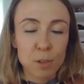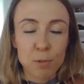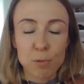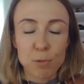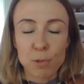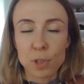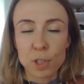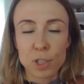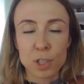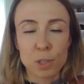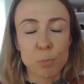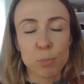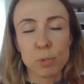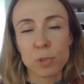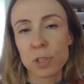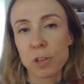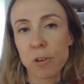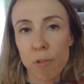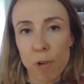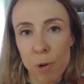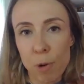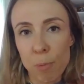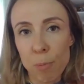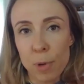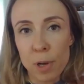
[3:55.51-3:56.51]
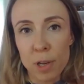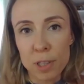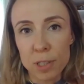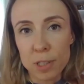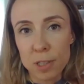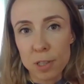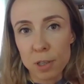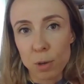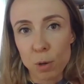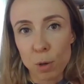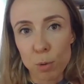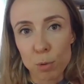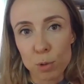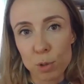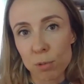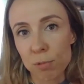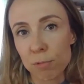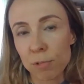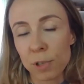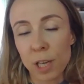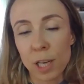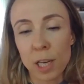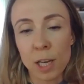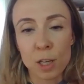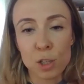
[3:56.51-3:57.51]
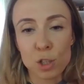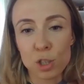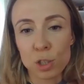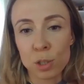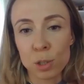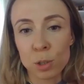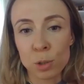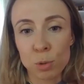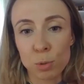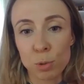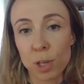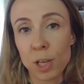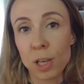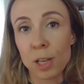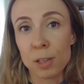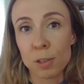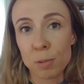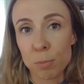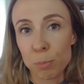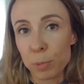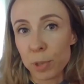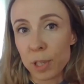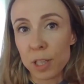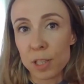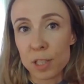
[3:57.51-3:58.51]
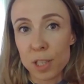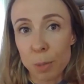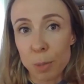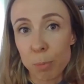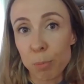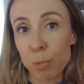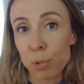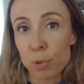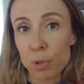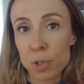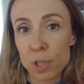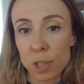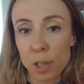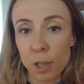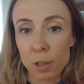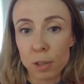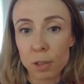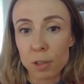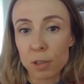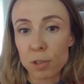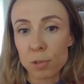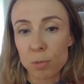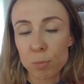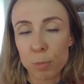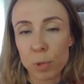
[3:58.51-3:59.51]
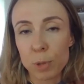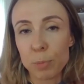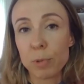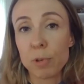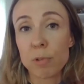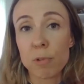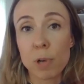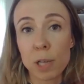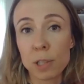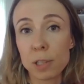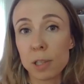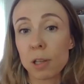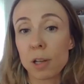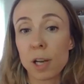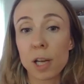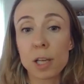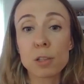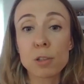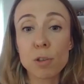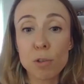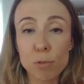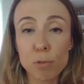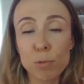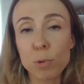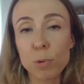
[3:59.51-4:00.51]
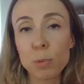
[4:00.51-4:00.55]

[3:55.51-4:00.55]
For example, Scrum Master goes on vacation, you can be a deputy and maybe run a retro